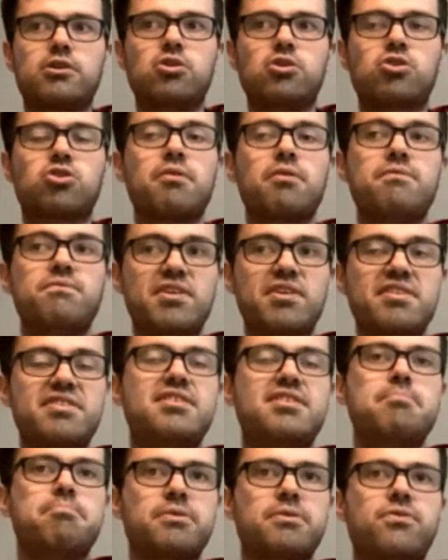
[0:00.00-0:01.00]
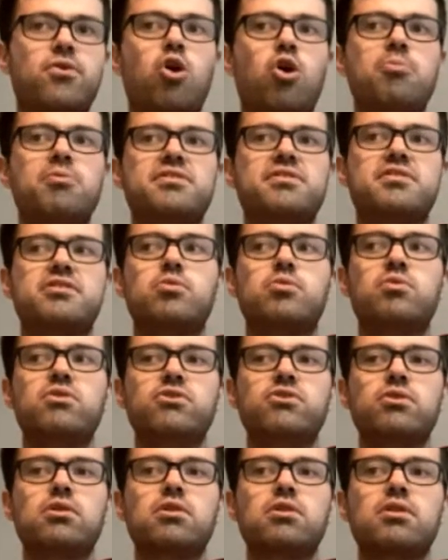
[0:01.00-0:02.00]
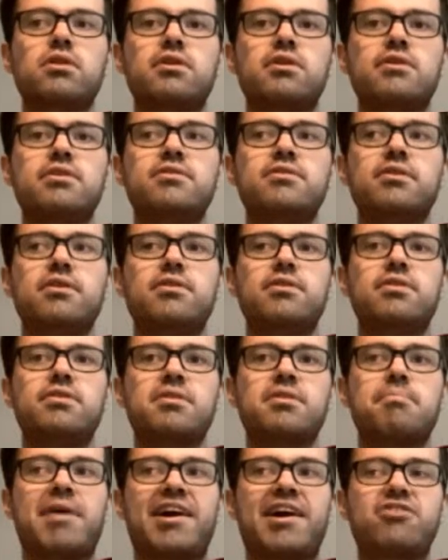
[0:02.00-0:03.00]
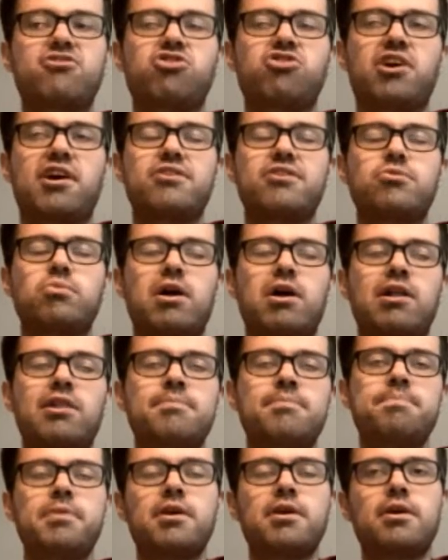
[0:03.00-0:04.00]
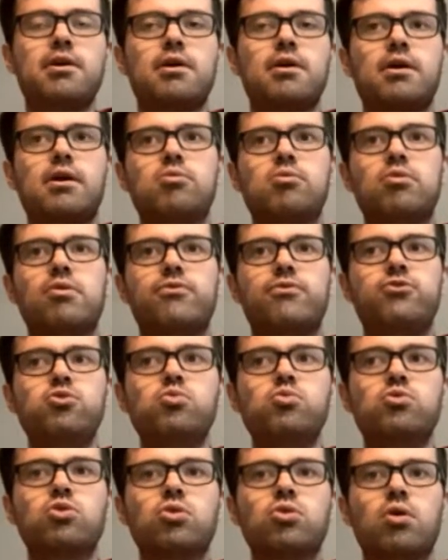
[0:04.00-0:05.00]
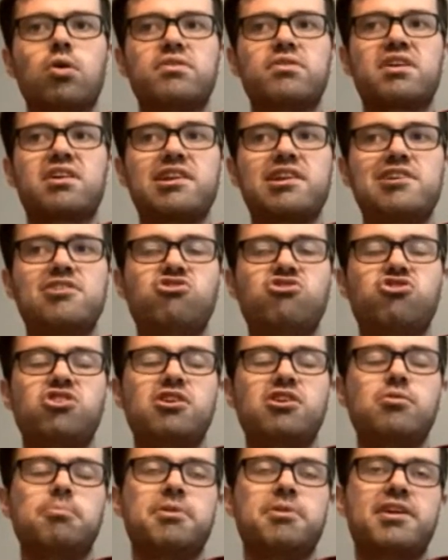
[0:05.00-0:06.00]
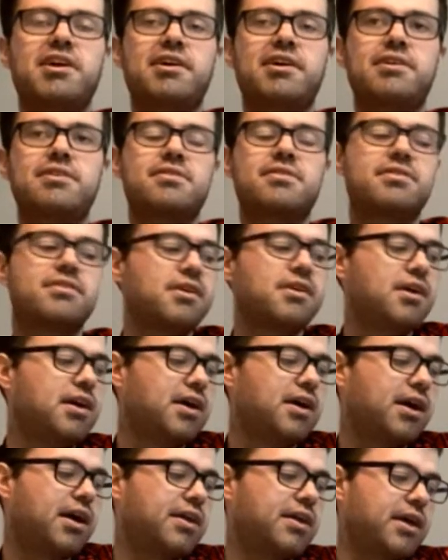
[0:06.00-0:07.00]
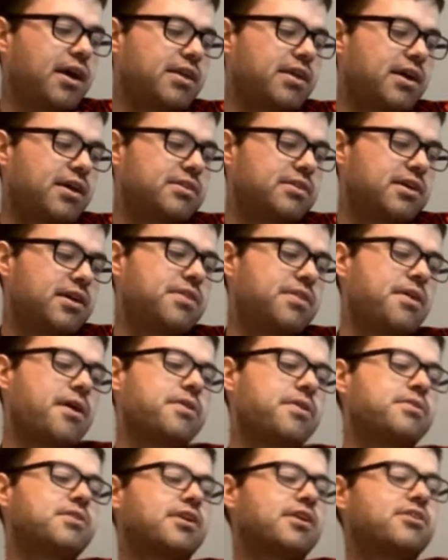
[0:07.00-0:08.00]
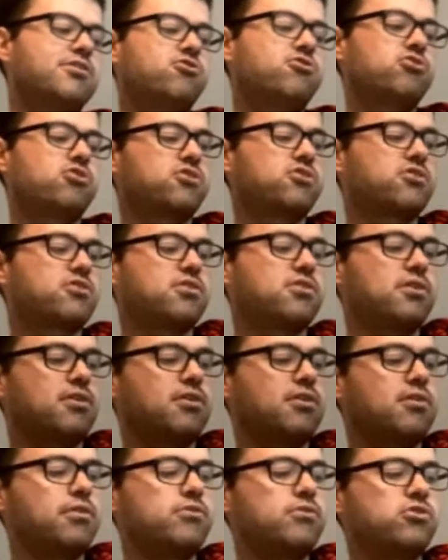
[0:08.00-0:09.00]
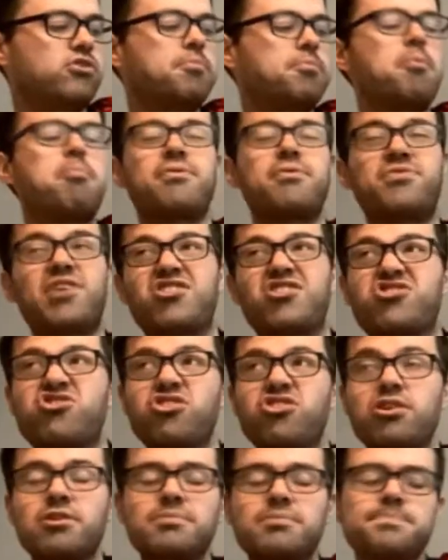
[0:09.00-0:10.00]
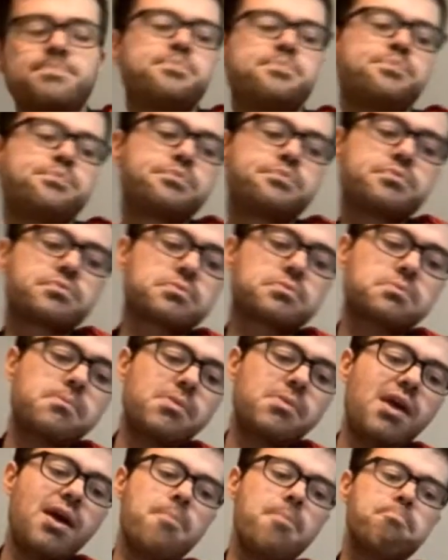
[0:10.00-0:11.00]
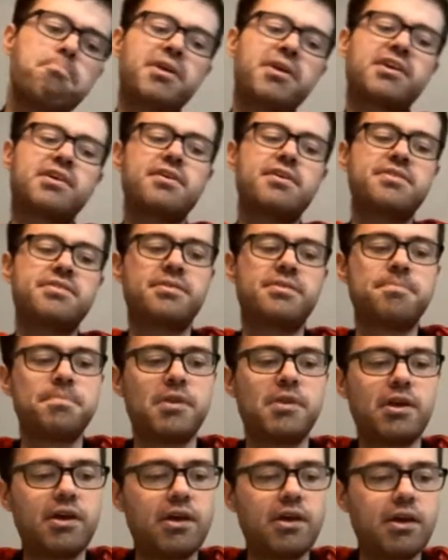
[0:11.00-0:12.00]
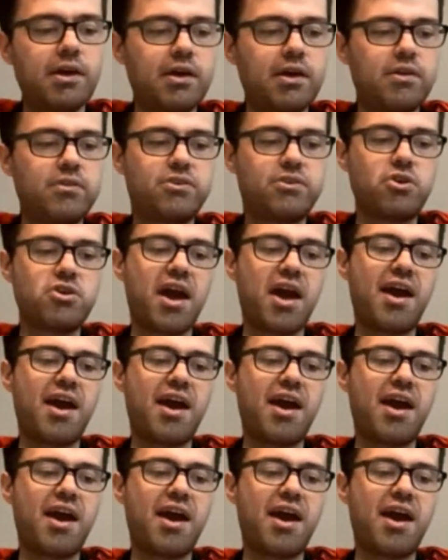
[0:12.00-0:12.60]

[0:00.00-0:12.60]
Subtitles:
convincing performance and a result that is to match that as well, with a few goals, a clean sheet would be nice, and just be professional, because so